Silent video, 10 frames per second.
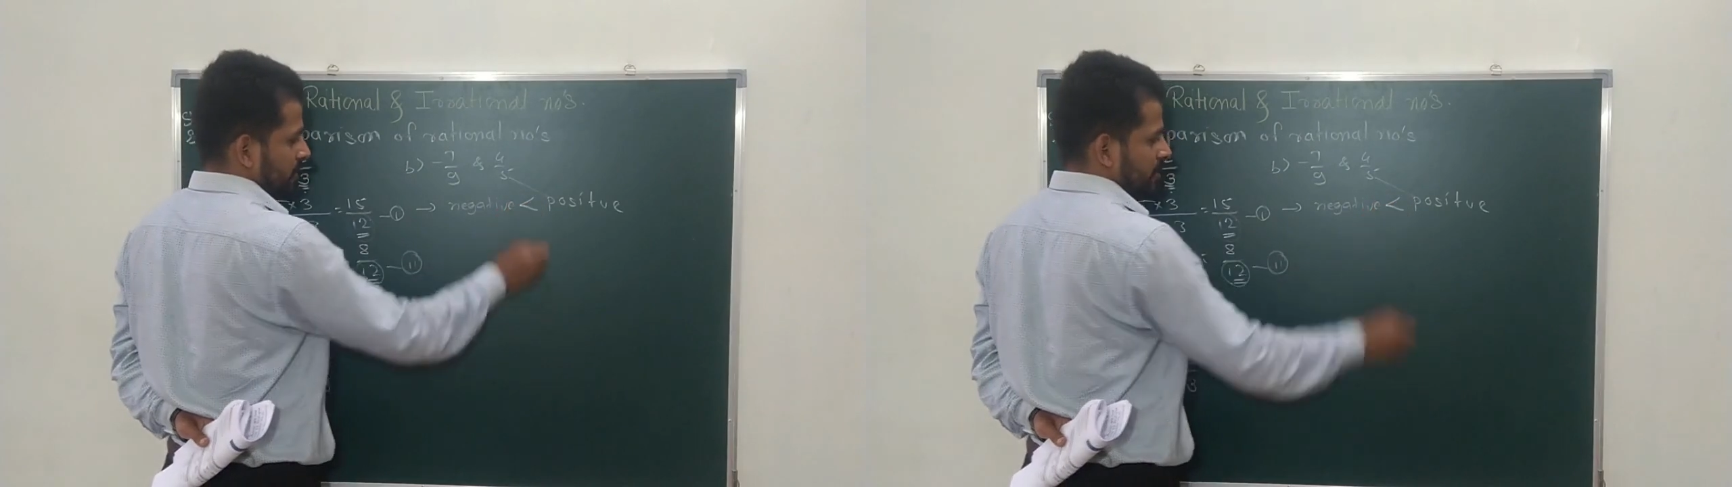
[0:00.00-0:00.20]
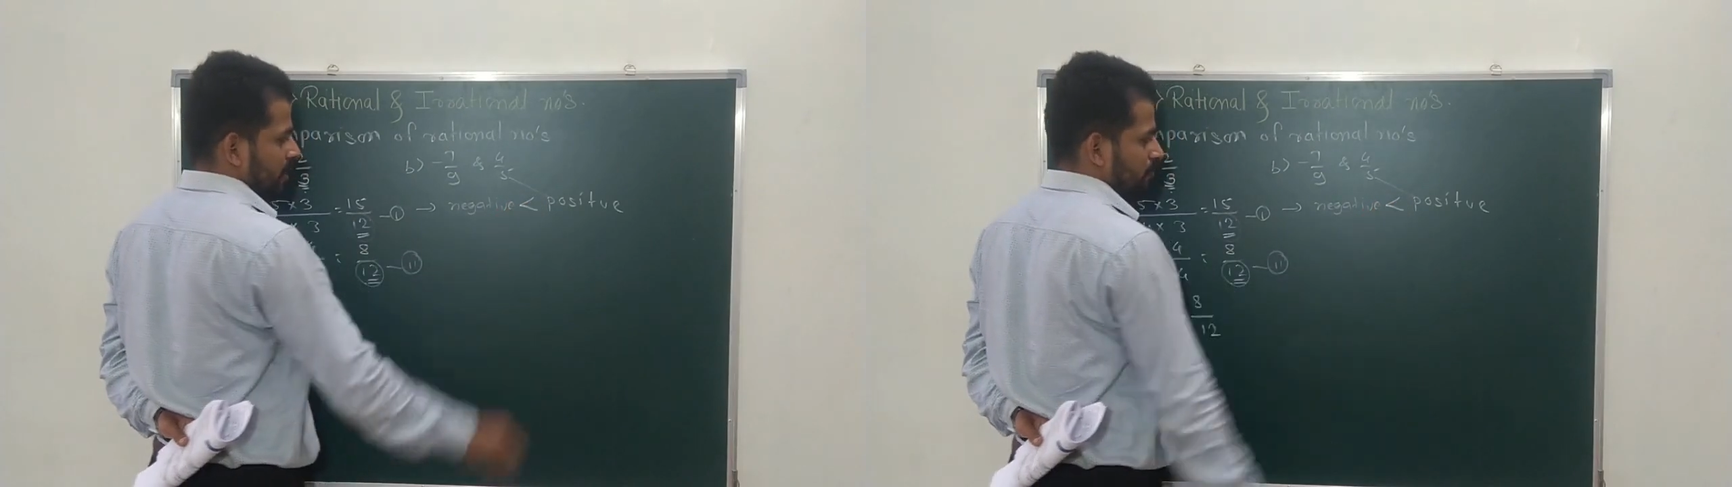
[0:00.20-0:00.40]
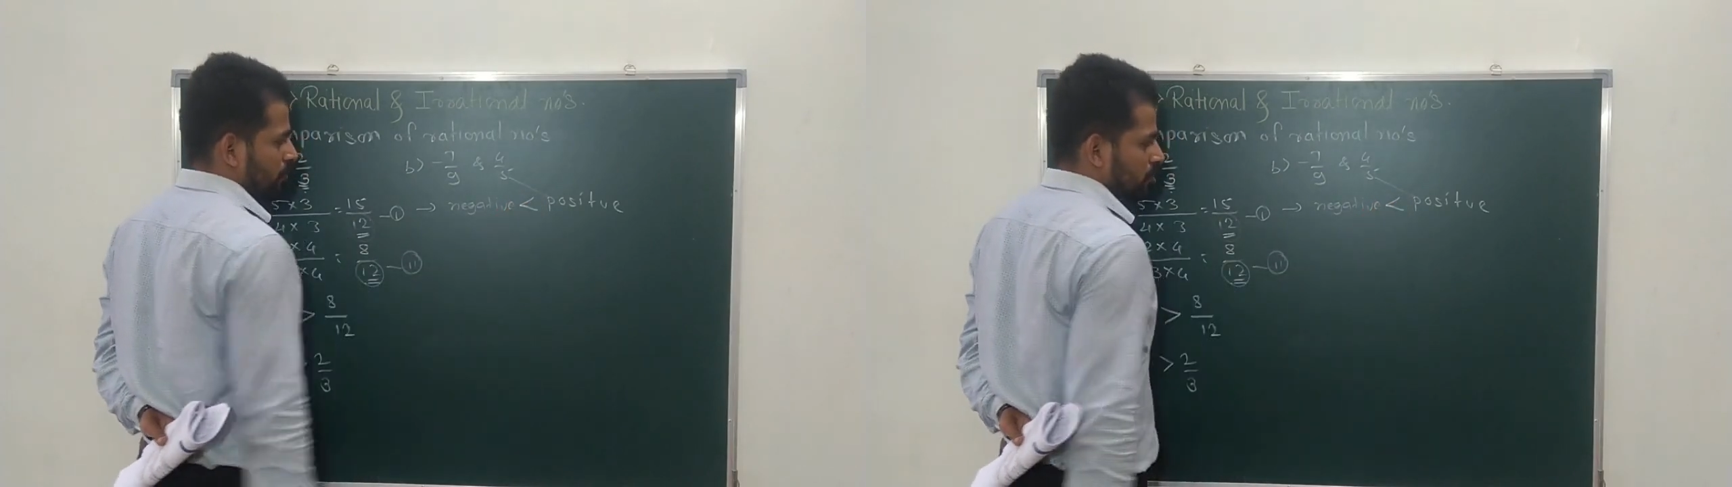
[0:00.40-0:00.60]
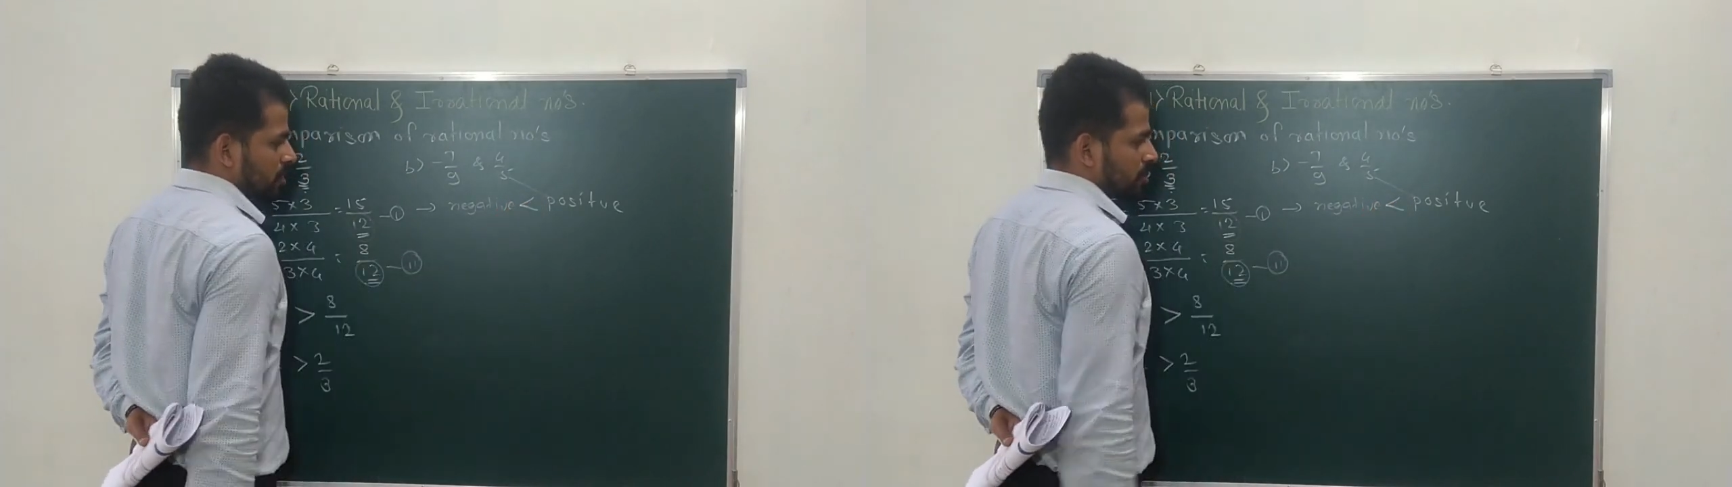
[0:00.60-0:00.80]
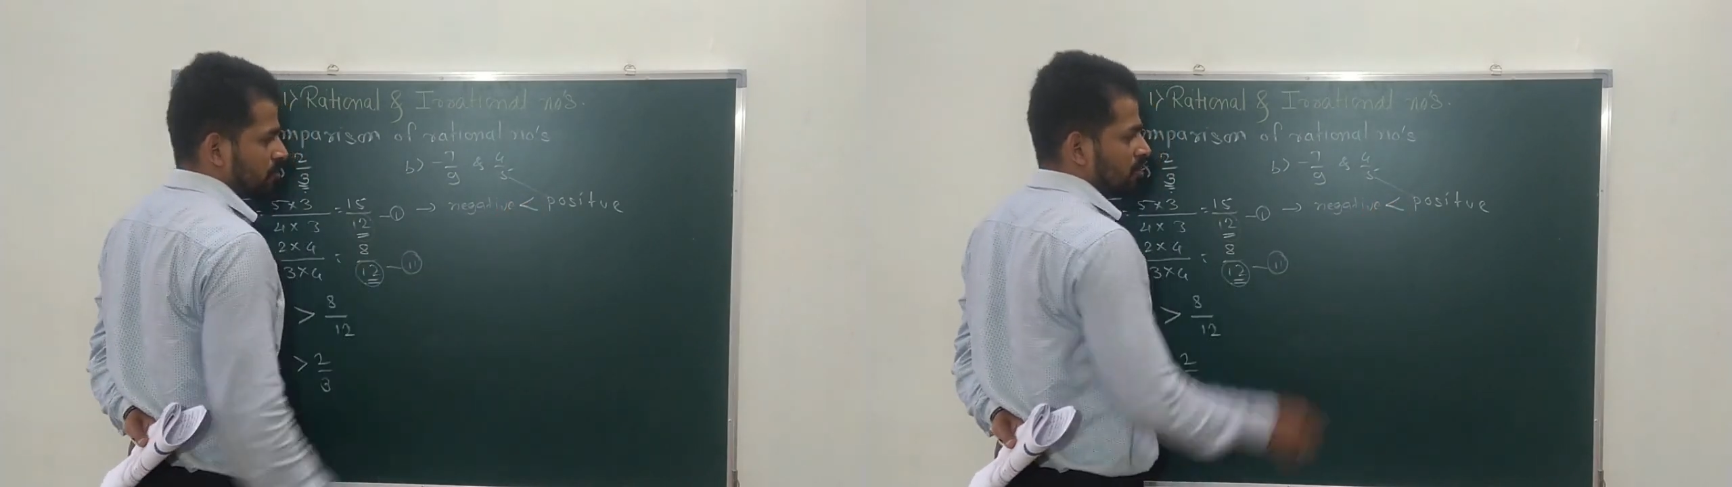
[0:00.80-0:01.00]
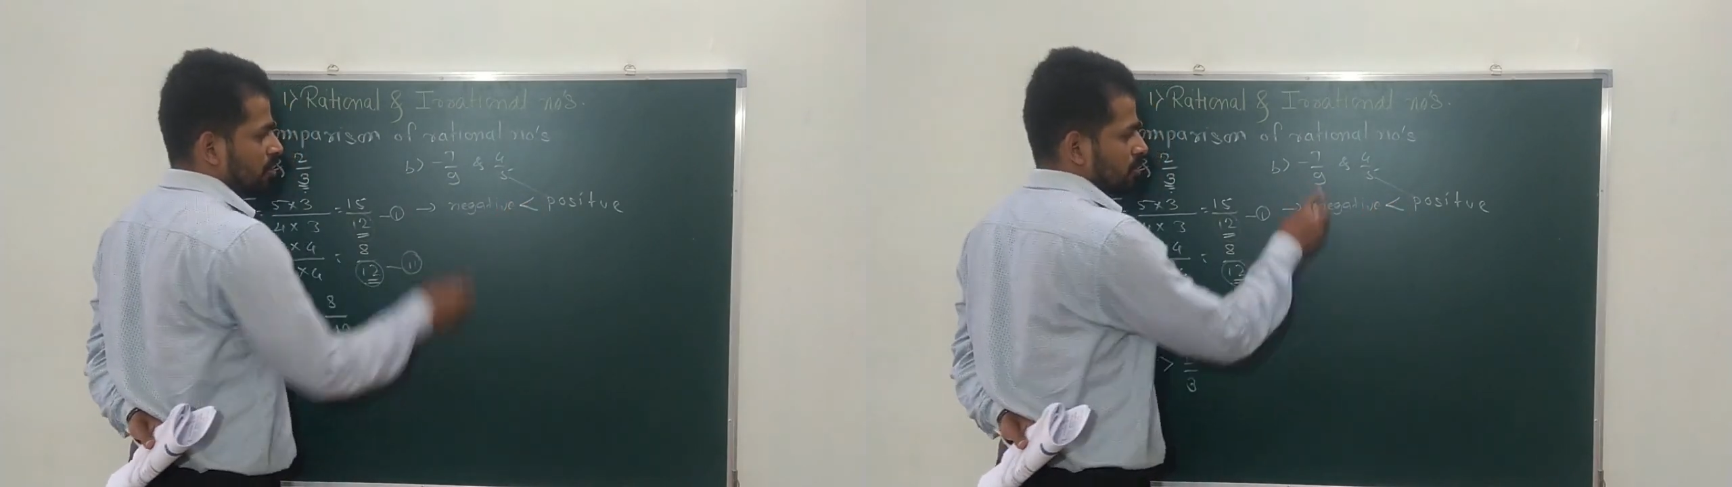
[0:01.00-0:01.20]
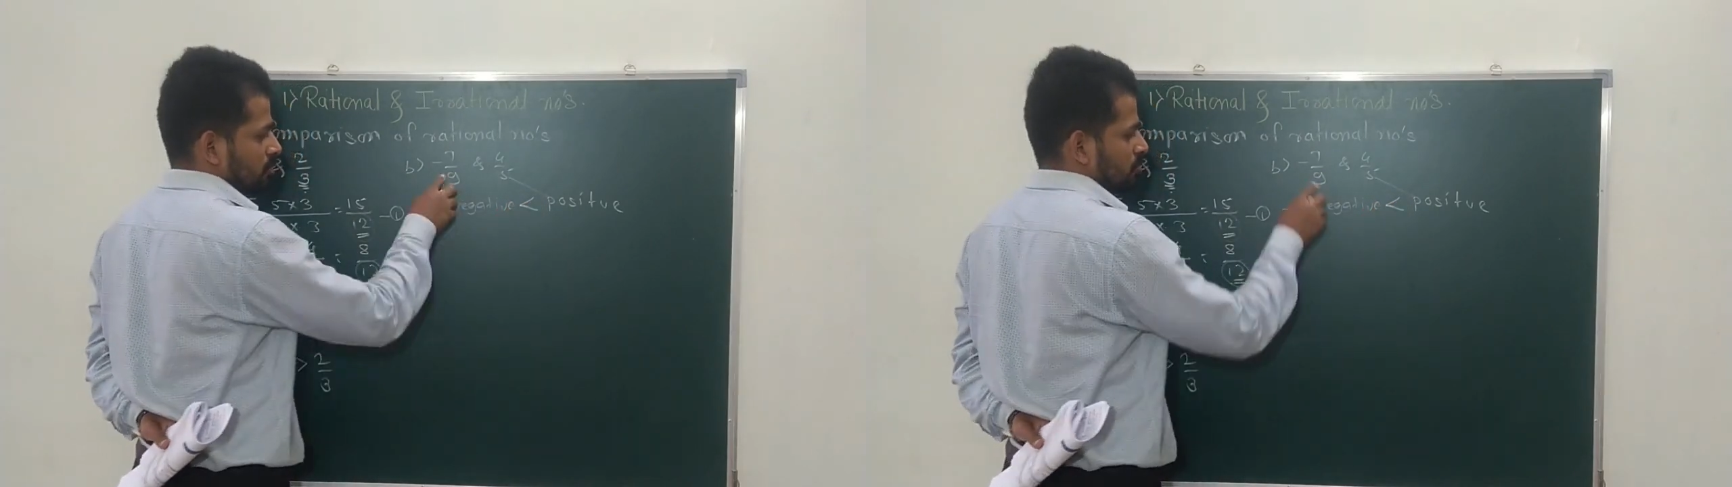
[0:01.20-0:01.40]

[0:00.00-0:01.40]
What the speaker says: less than positive.